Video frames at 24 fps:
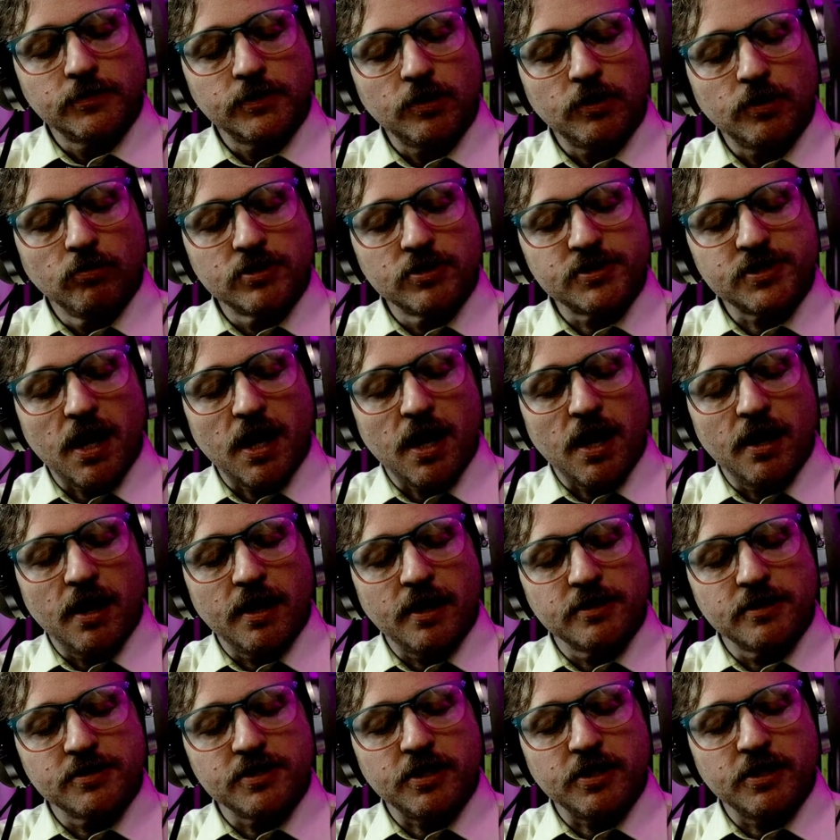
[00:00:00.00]
It was uh,
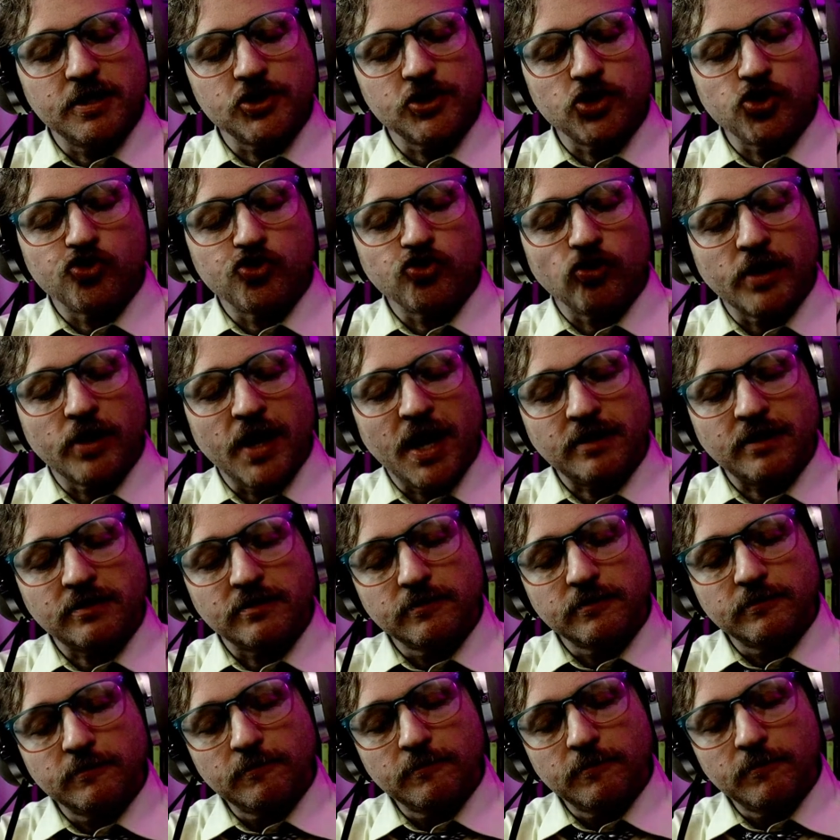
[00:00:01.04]
is it is it Juret
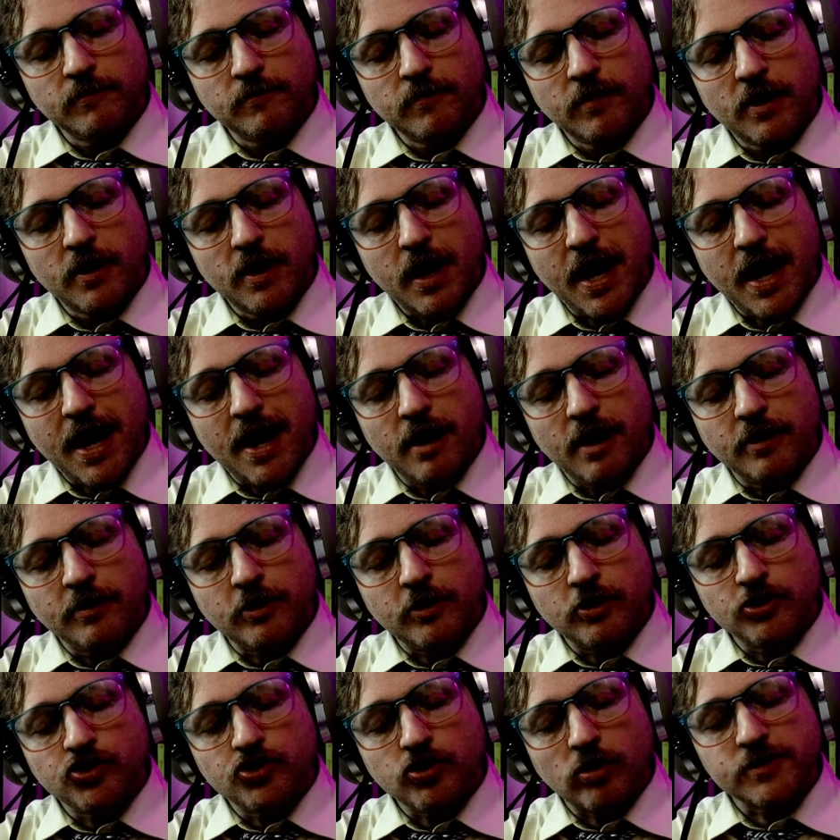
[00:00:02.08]

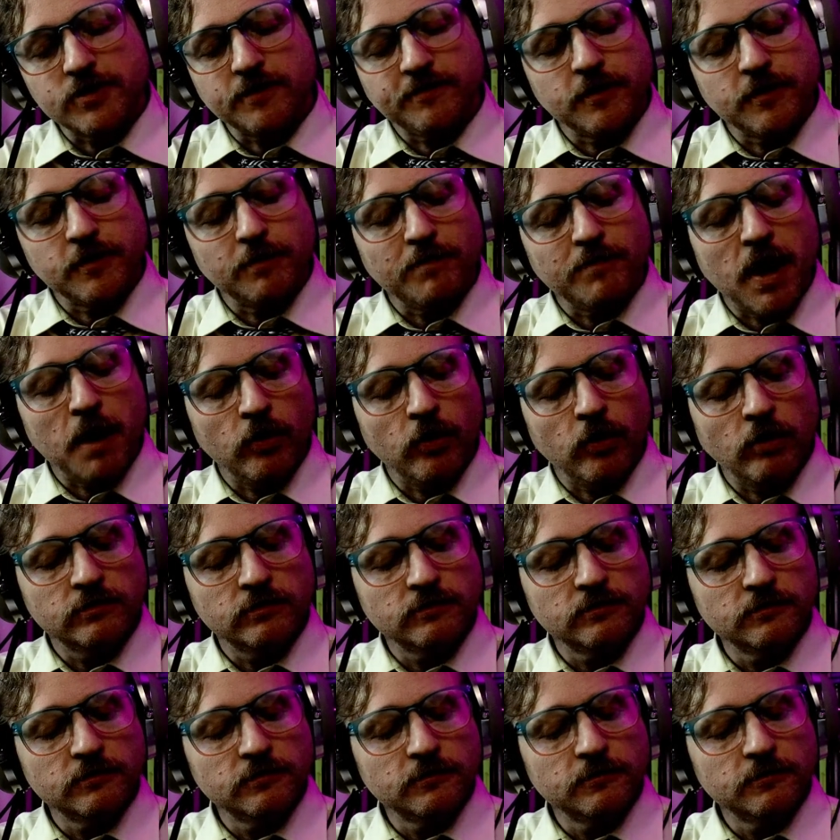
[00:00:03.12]
and Joseph de Mambro.